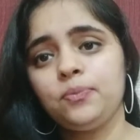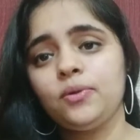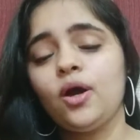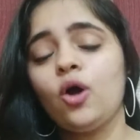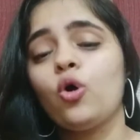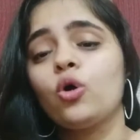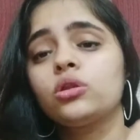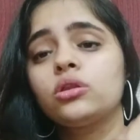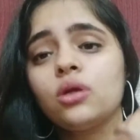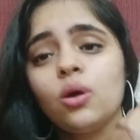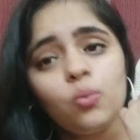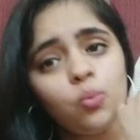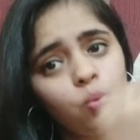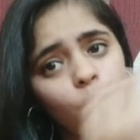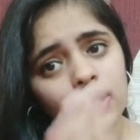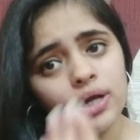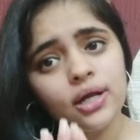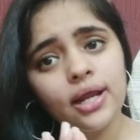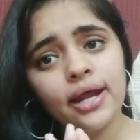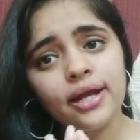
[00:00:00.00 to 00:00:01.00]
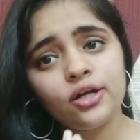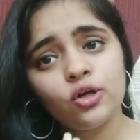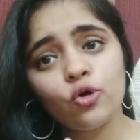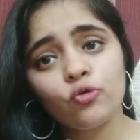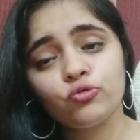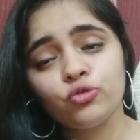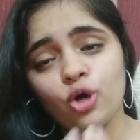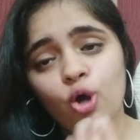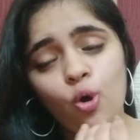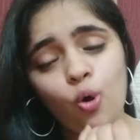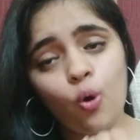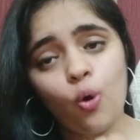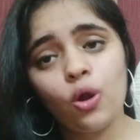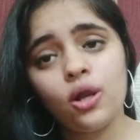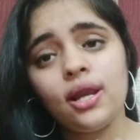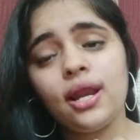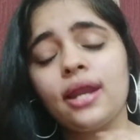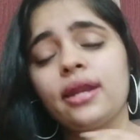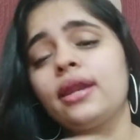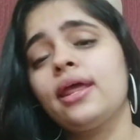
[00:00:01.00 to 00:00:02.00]
on the one end of the
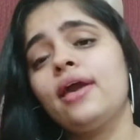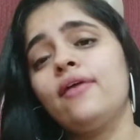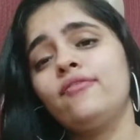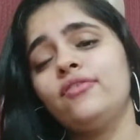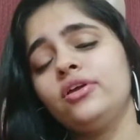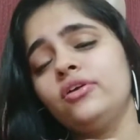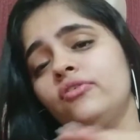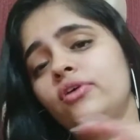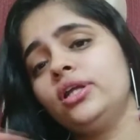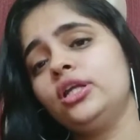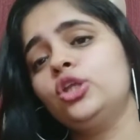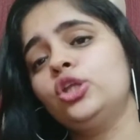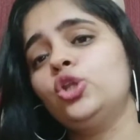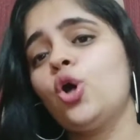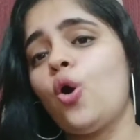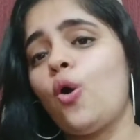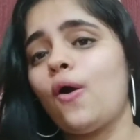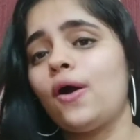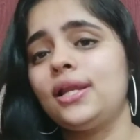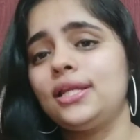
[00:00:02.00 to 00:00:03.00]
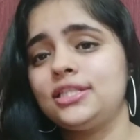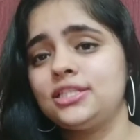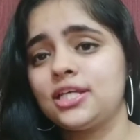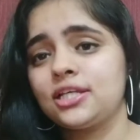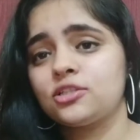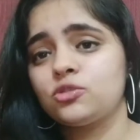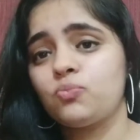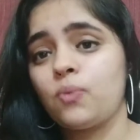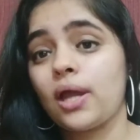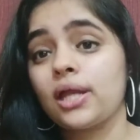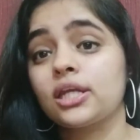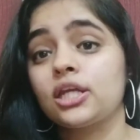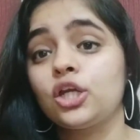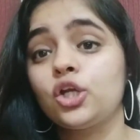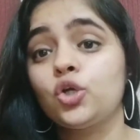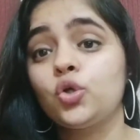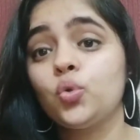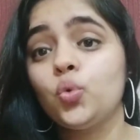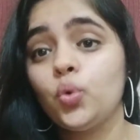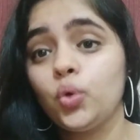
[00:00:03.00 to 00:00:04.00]
hall, and everyone in the hall is
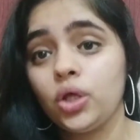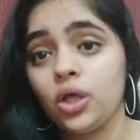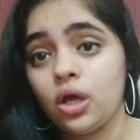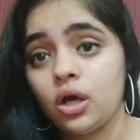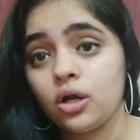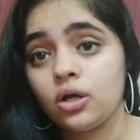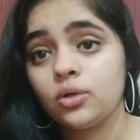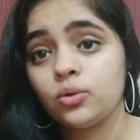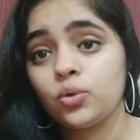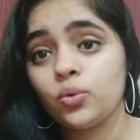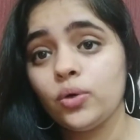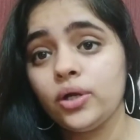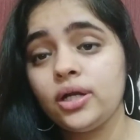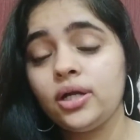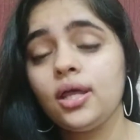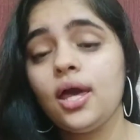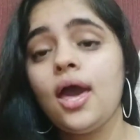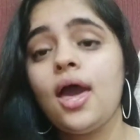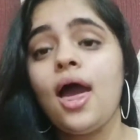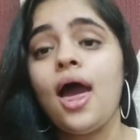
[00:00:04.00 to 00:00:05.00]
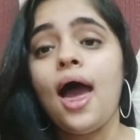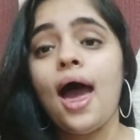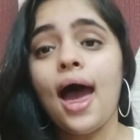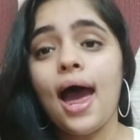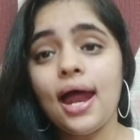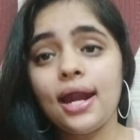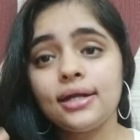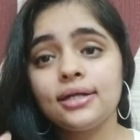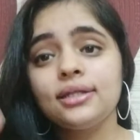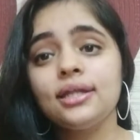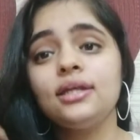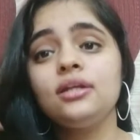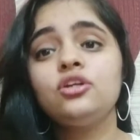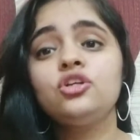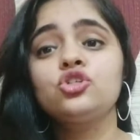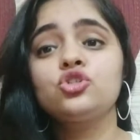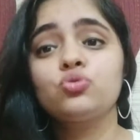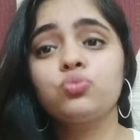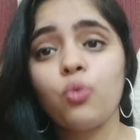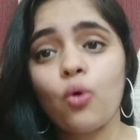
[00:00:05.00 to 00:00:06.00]
expected to hear to it and then
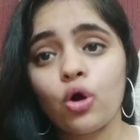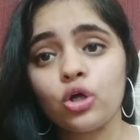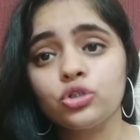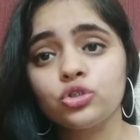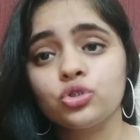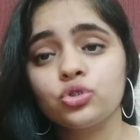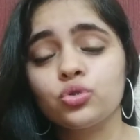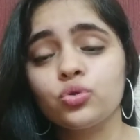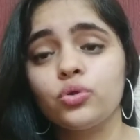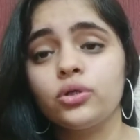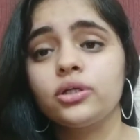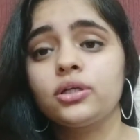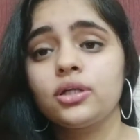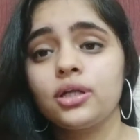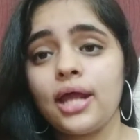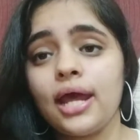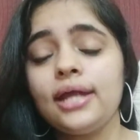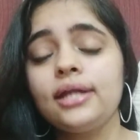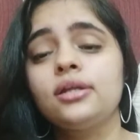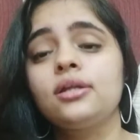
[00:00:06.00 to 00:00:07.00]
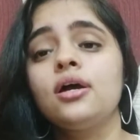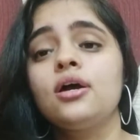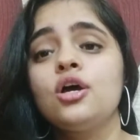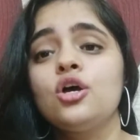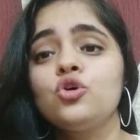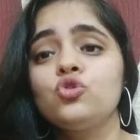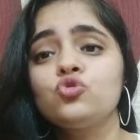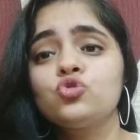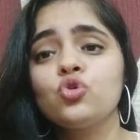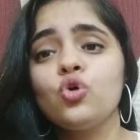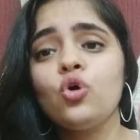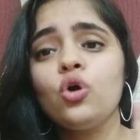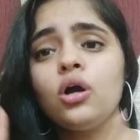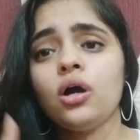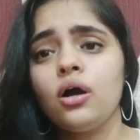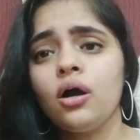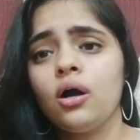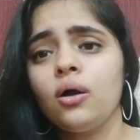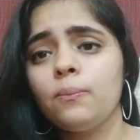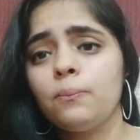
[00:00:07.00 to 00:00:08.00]
responds to it, right?
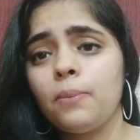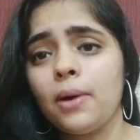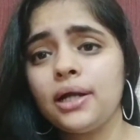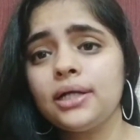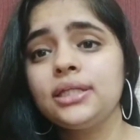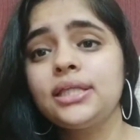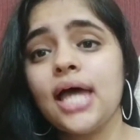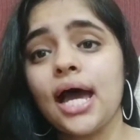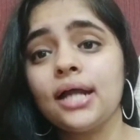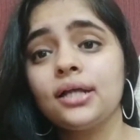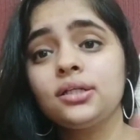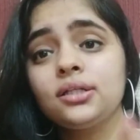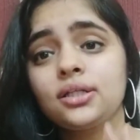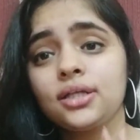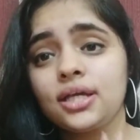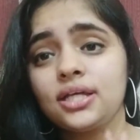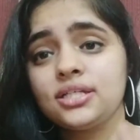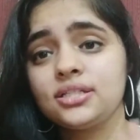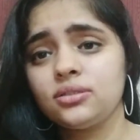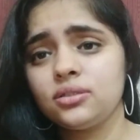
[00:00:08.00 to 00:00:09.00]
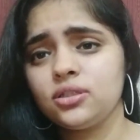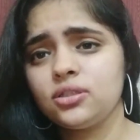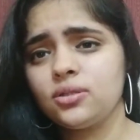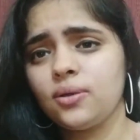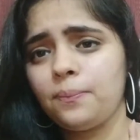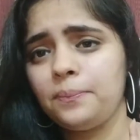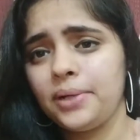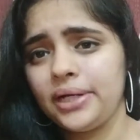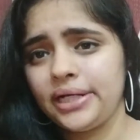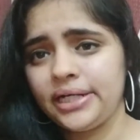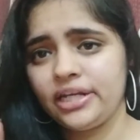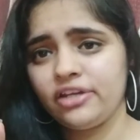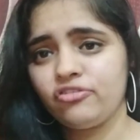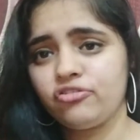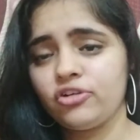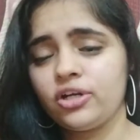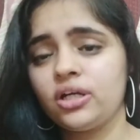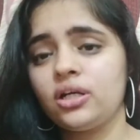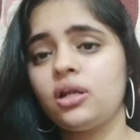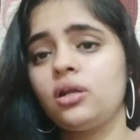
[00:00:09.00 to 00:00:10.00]
So but that case is a bit
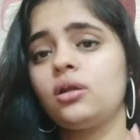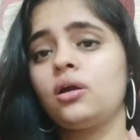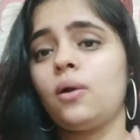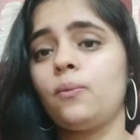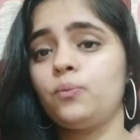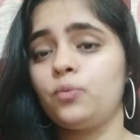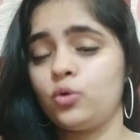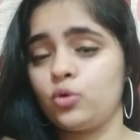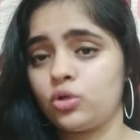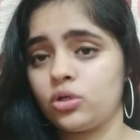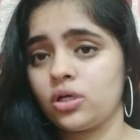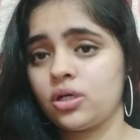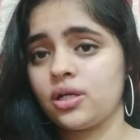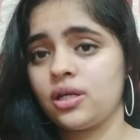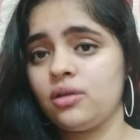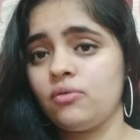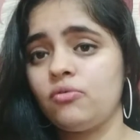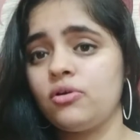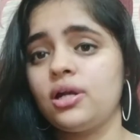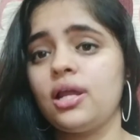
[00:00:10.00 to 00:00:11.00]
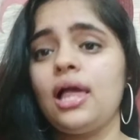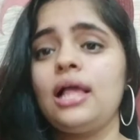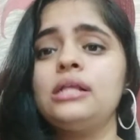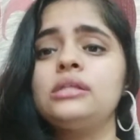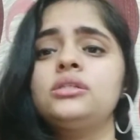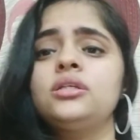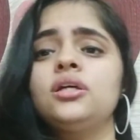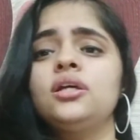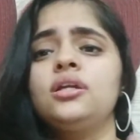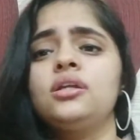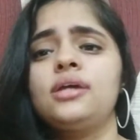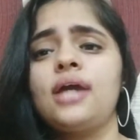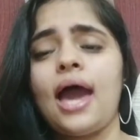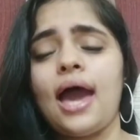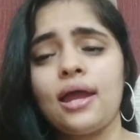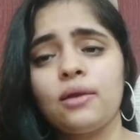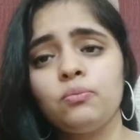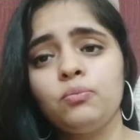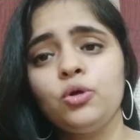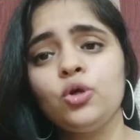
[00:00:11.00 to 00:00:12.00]
different in computer delivered IELTS. It
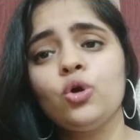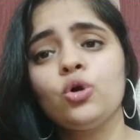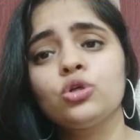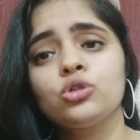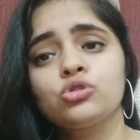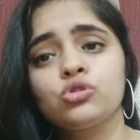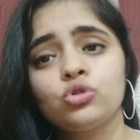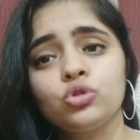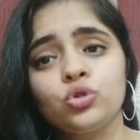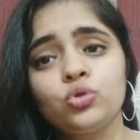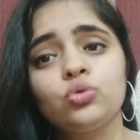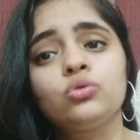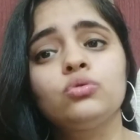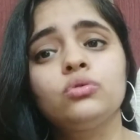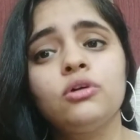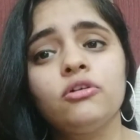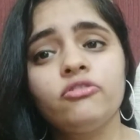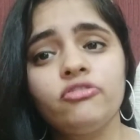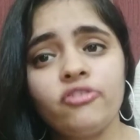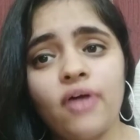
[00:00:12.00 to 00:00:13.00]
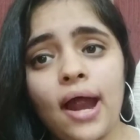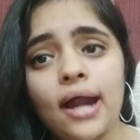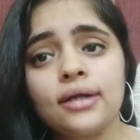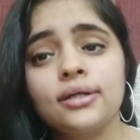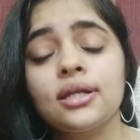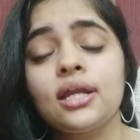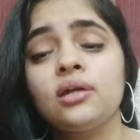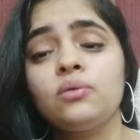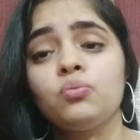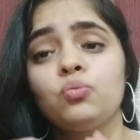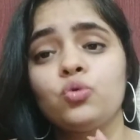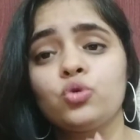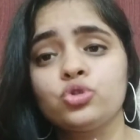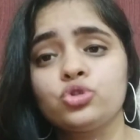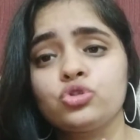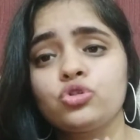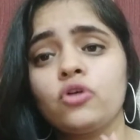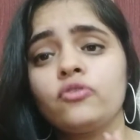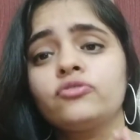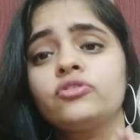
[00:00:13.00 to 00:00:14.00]
can be also due to the fact that
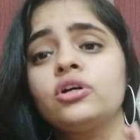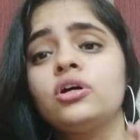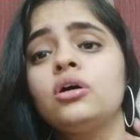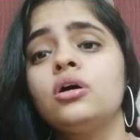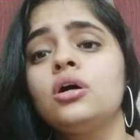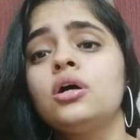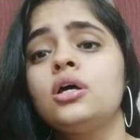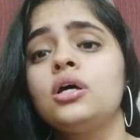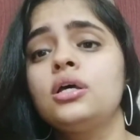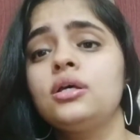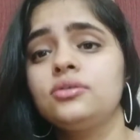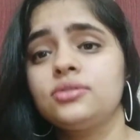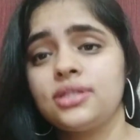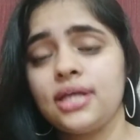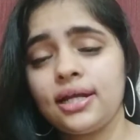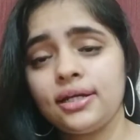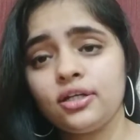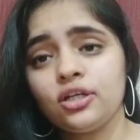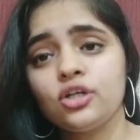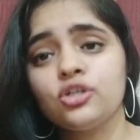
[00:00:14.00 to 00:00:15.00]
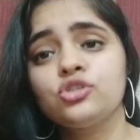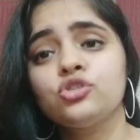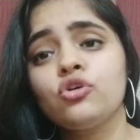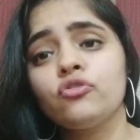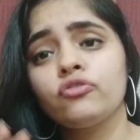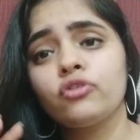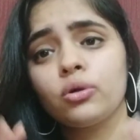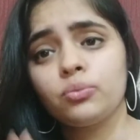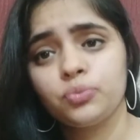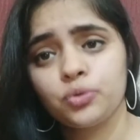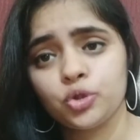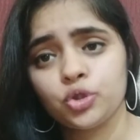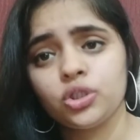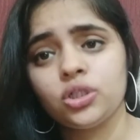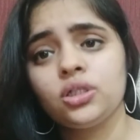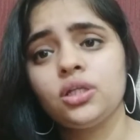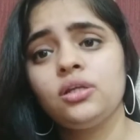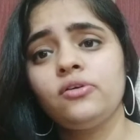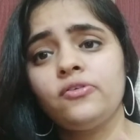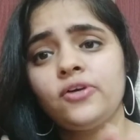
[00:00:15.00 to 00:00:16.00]
most of the centers of
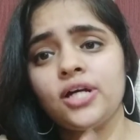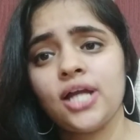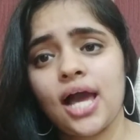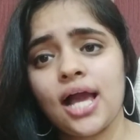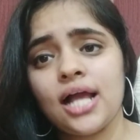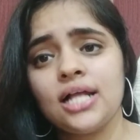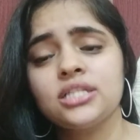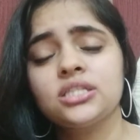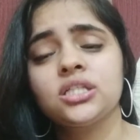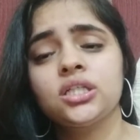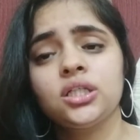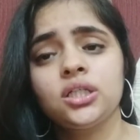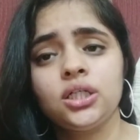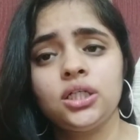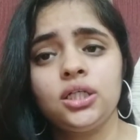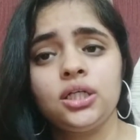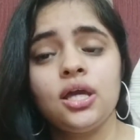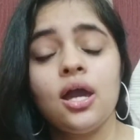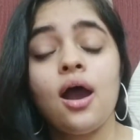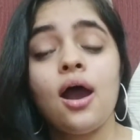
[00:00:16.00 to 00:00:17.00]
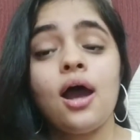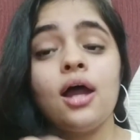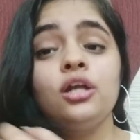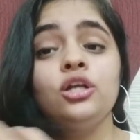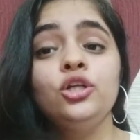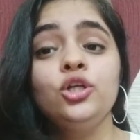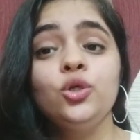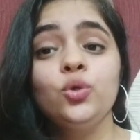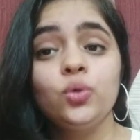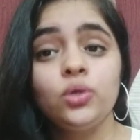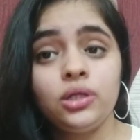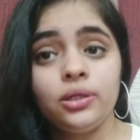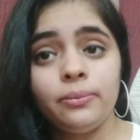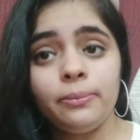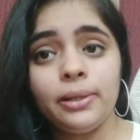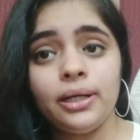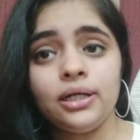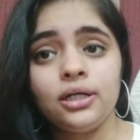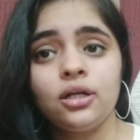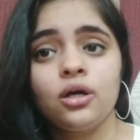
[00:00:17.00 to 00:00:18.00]
computer delivered IELTS in India are newly
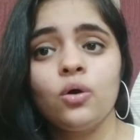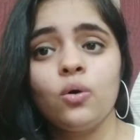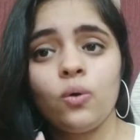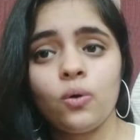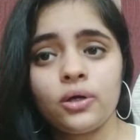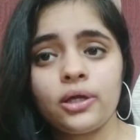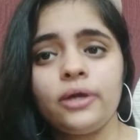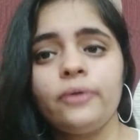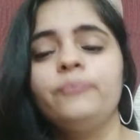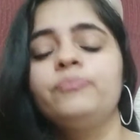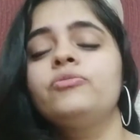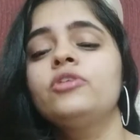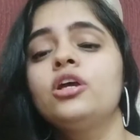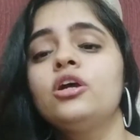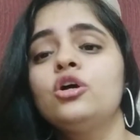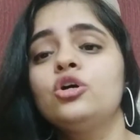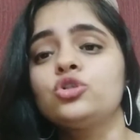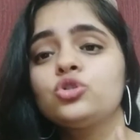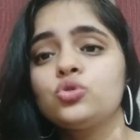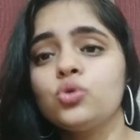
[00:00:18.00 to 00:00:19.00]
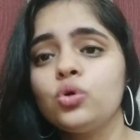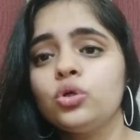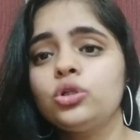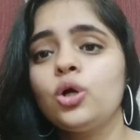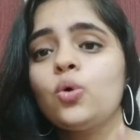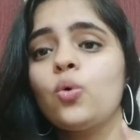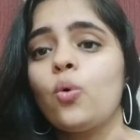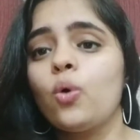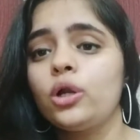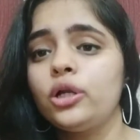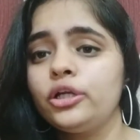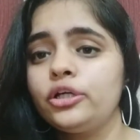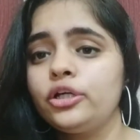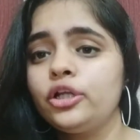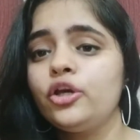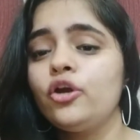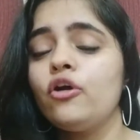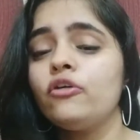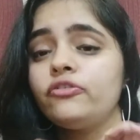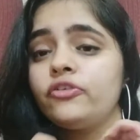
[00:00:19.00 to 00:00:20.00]
built. Okay, so the
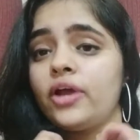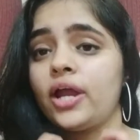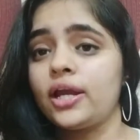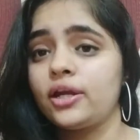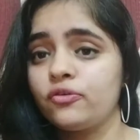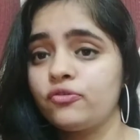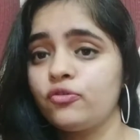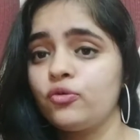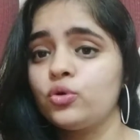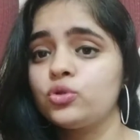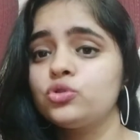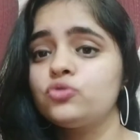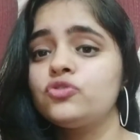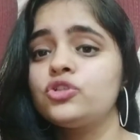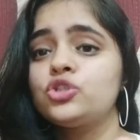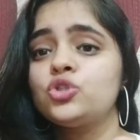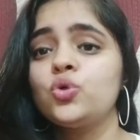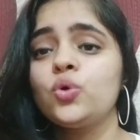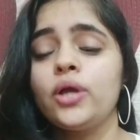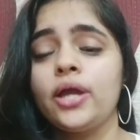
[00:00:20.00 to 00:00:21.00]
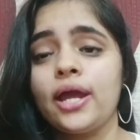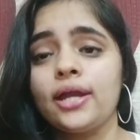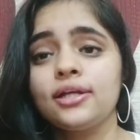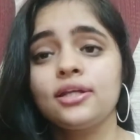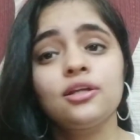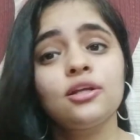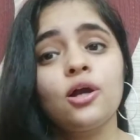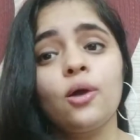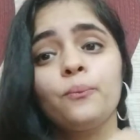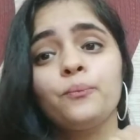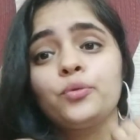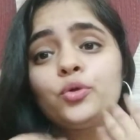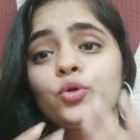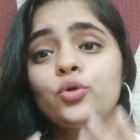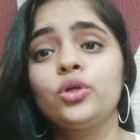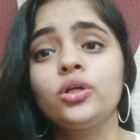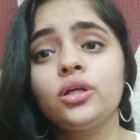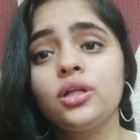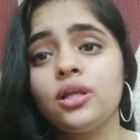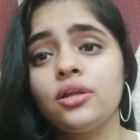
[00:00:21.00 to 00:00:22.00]
quality of headphones which you get in
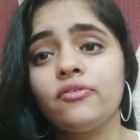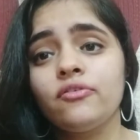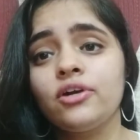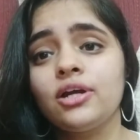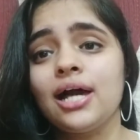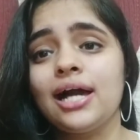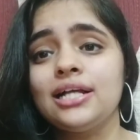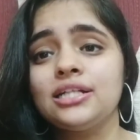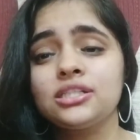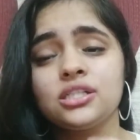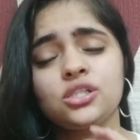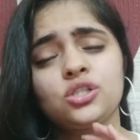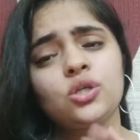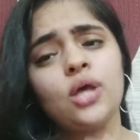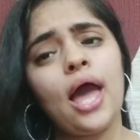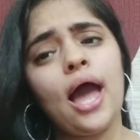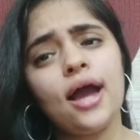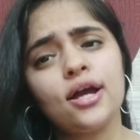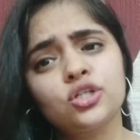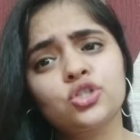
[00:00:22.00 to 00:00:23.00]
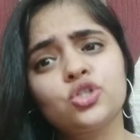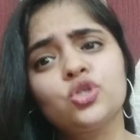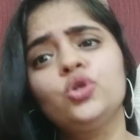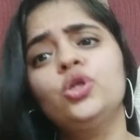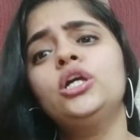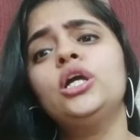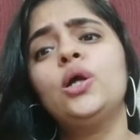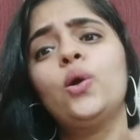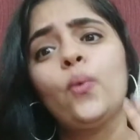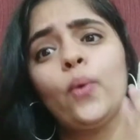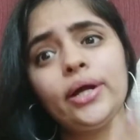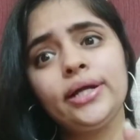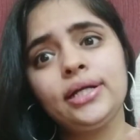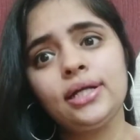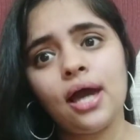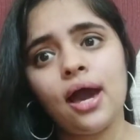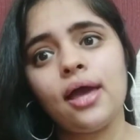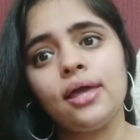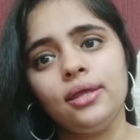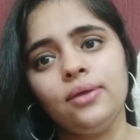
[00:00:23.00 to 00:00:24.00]
computer delivered IELTS is actually quite
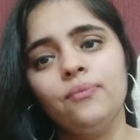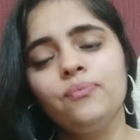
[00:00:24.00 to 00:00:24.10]
high.